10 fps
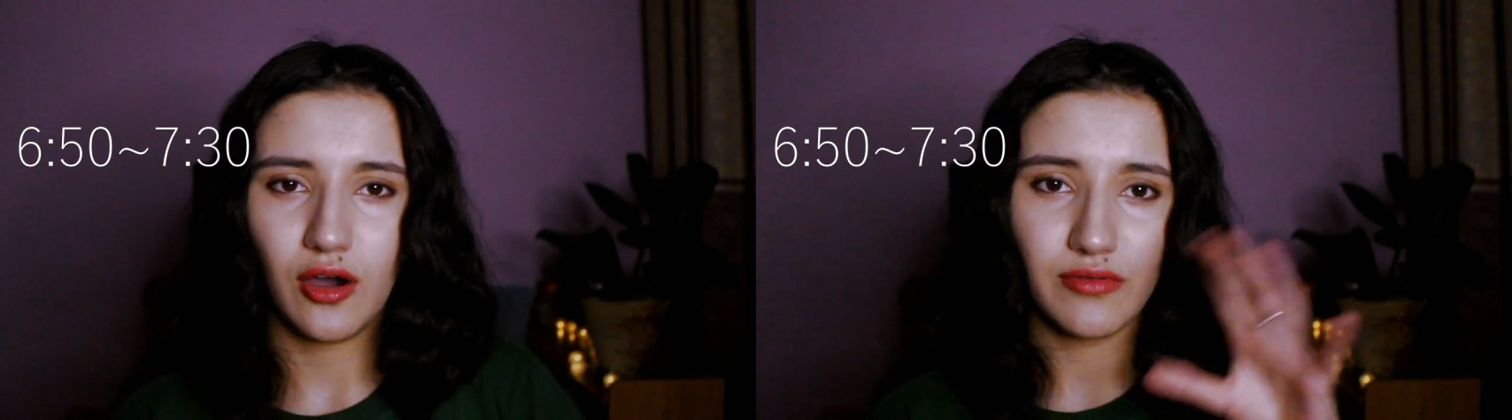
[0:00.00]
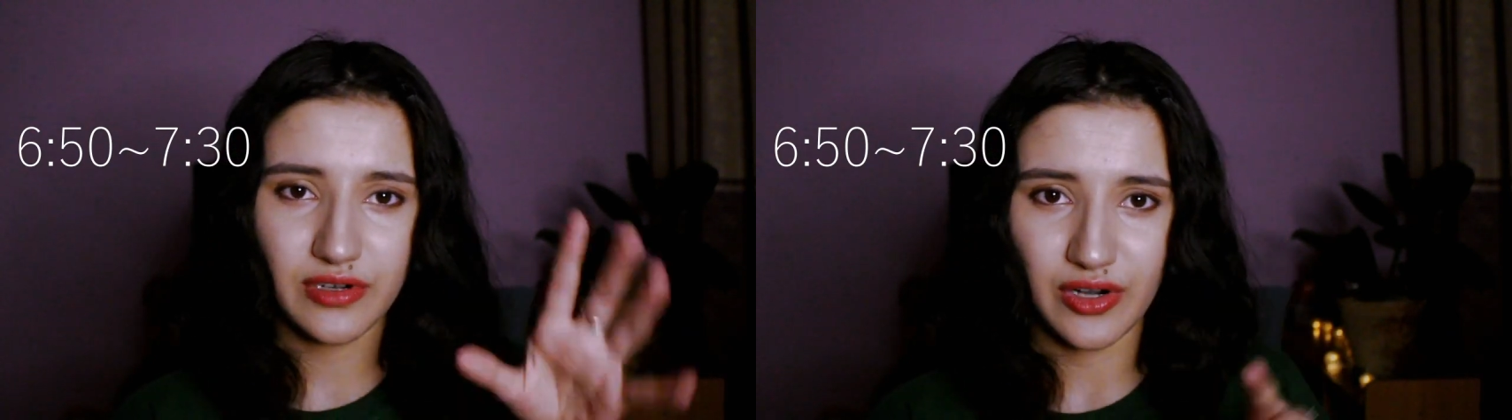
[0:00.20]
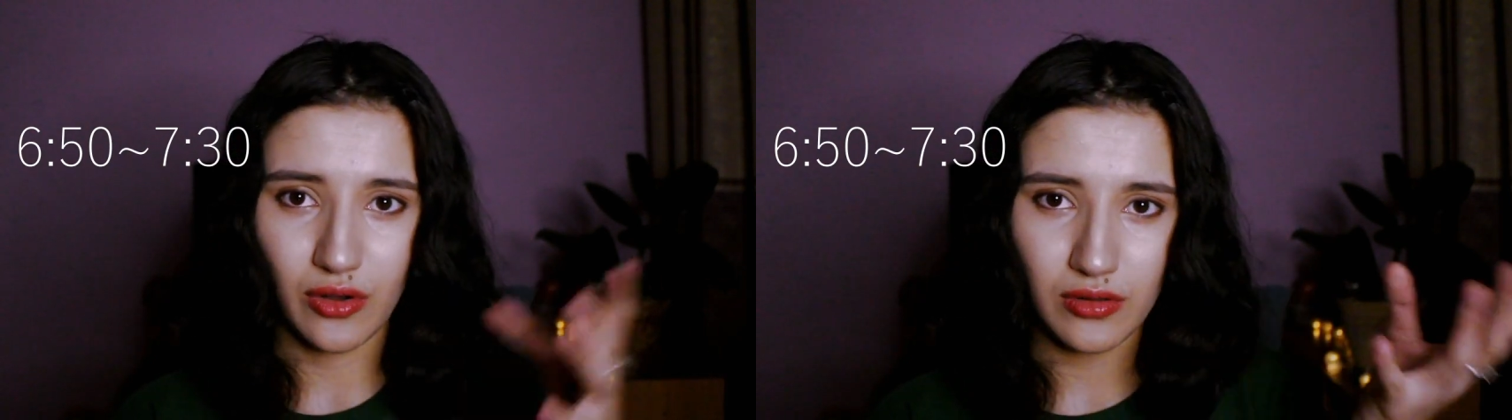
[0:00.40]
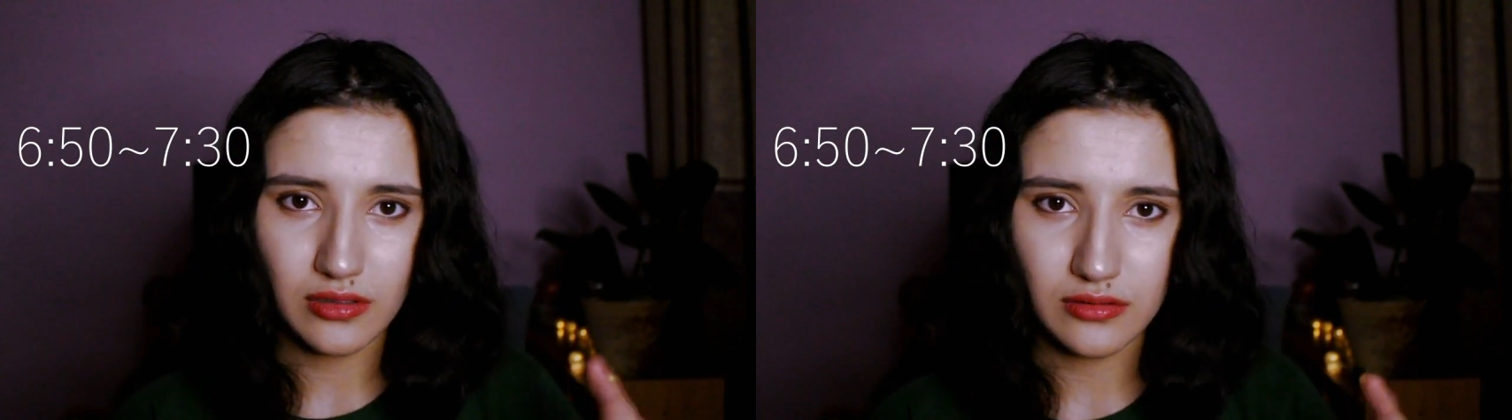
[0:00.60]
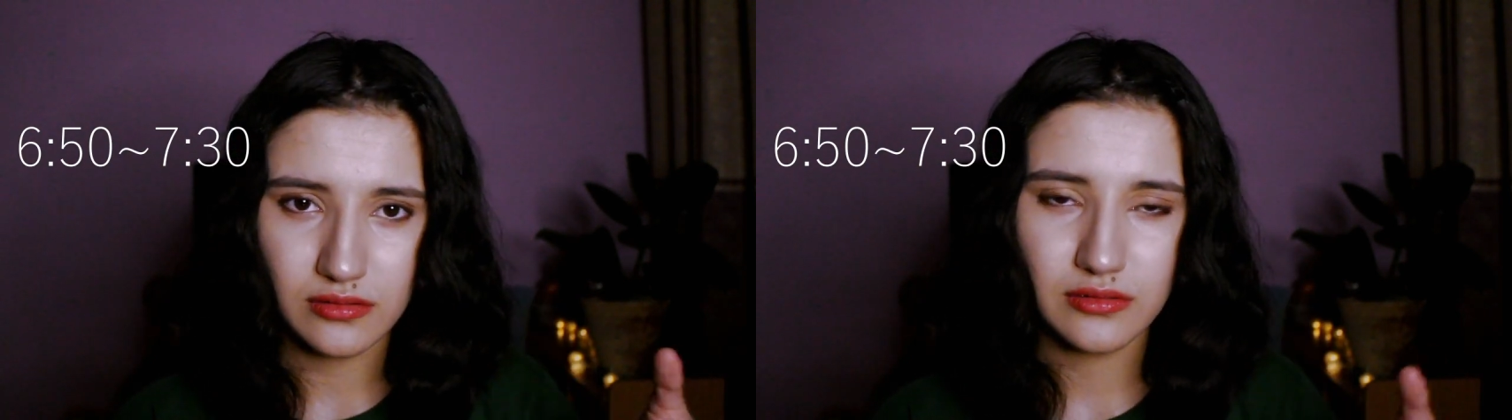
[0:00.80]

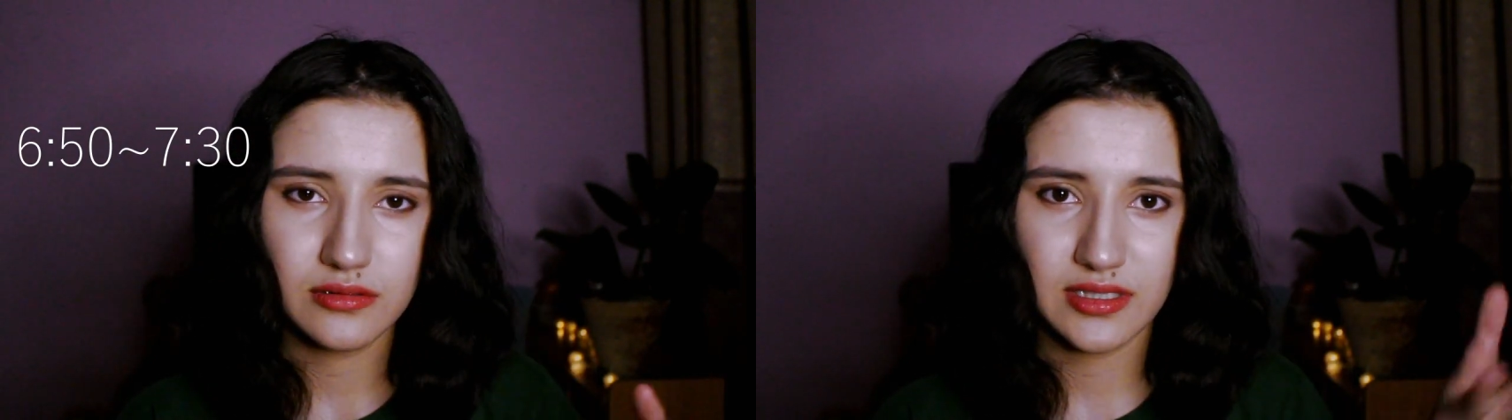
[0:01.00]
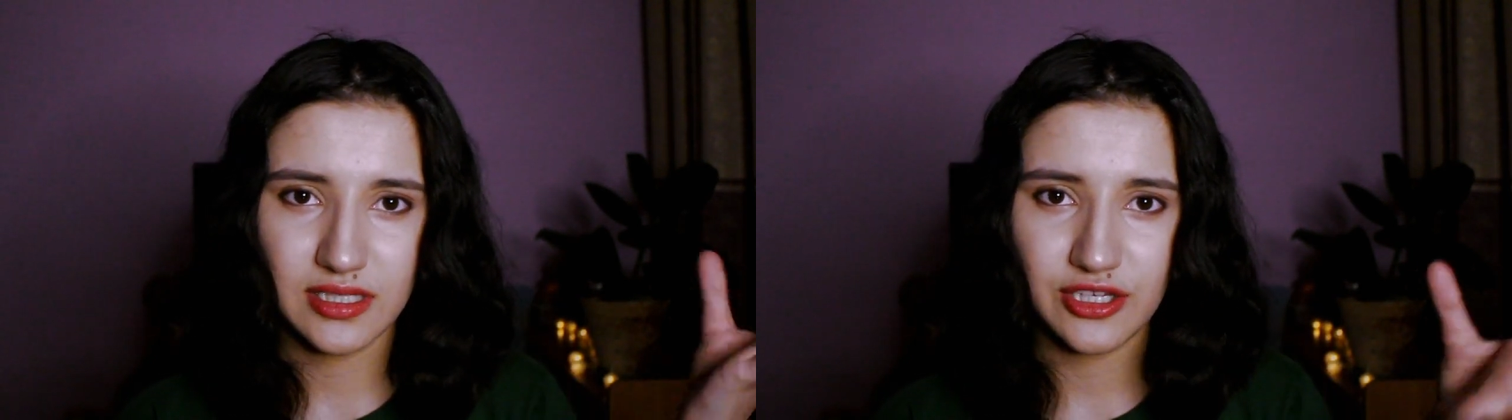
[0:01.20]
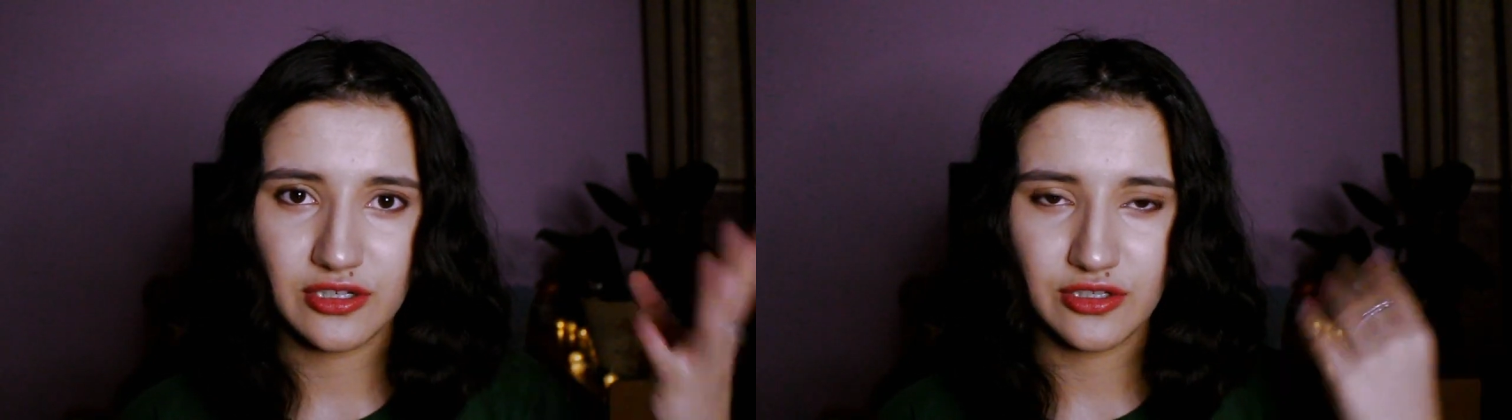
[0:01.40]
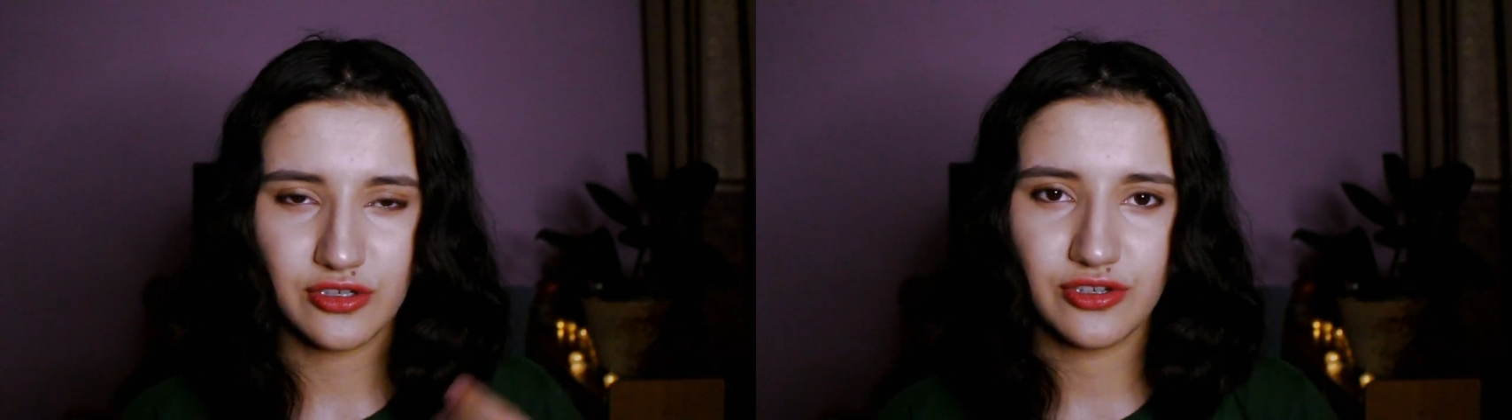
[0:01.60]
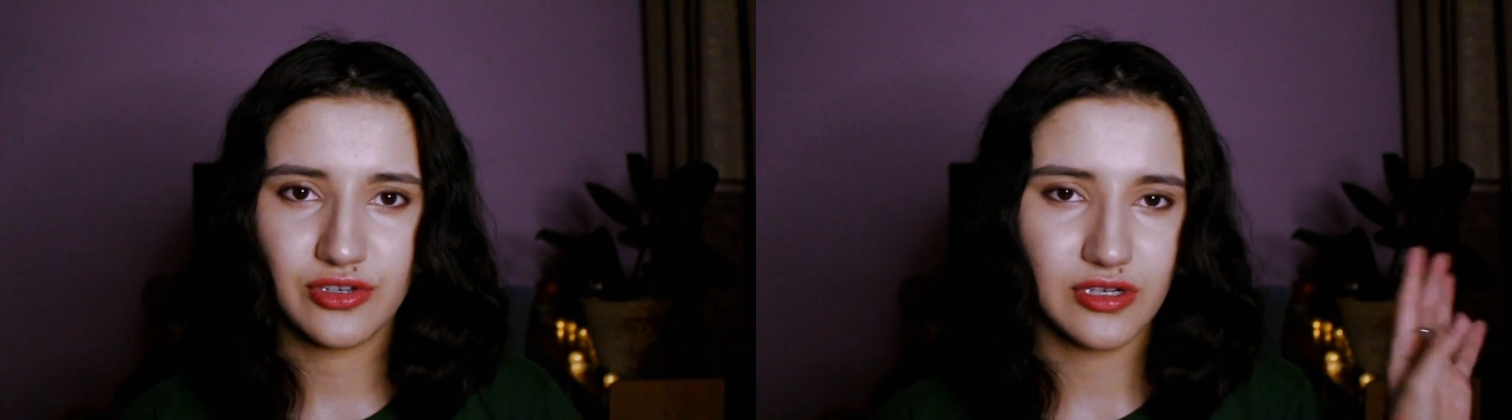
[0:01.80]
overall, seniors,
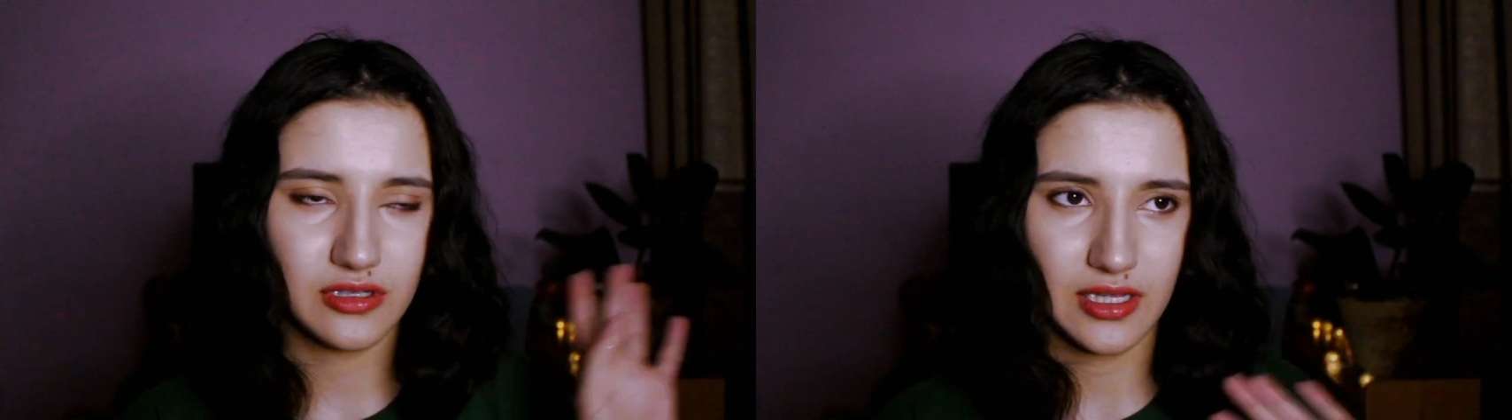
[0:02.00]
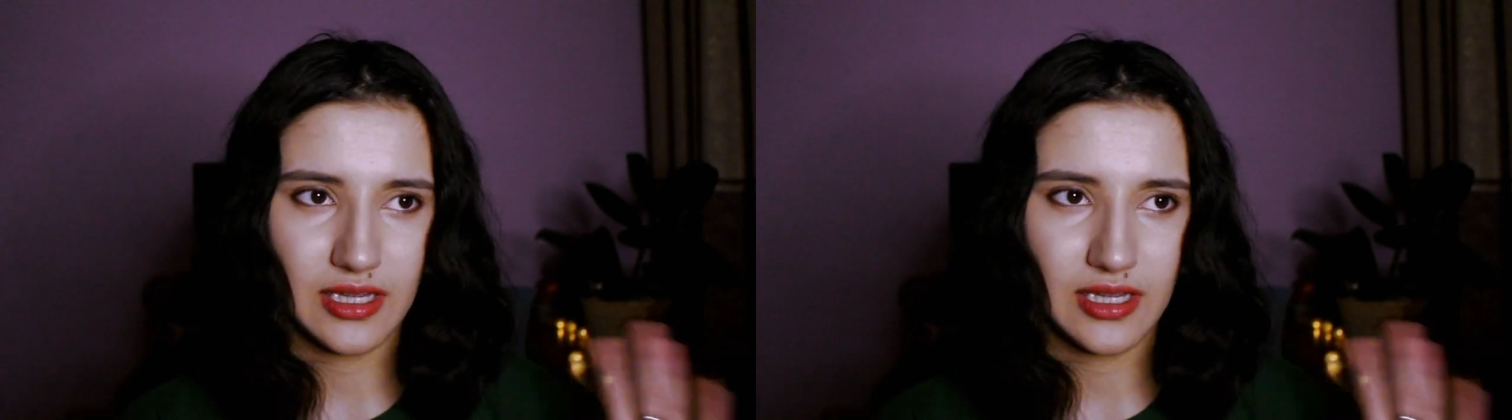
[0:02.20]
juniors,